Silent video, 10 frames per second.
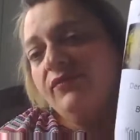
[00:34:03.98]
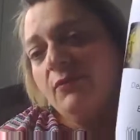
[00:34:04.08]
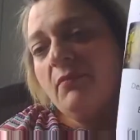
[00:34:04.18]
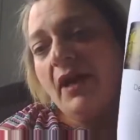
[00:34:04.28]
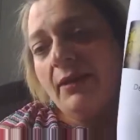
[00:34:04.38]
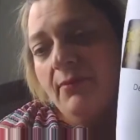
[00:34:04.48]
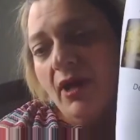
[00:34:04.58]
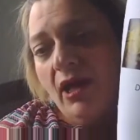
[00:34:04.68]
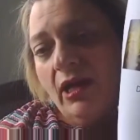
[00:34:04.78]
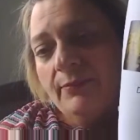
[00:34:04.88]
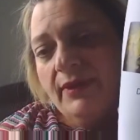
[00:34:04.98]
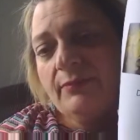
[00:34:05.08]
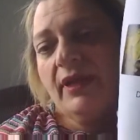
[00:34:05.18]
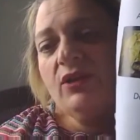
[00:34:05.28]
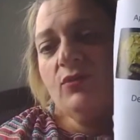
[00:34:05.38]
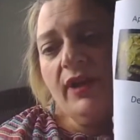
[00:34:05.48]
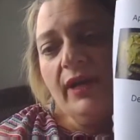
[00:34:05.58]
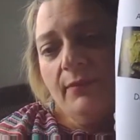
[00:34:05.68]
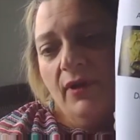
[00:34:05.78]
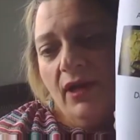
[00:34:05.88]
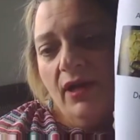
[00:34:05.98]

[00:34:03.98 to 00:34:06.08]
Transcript: my mom and my grandma,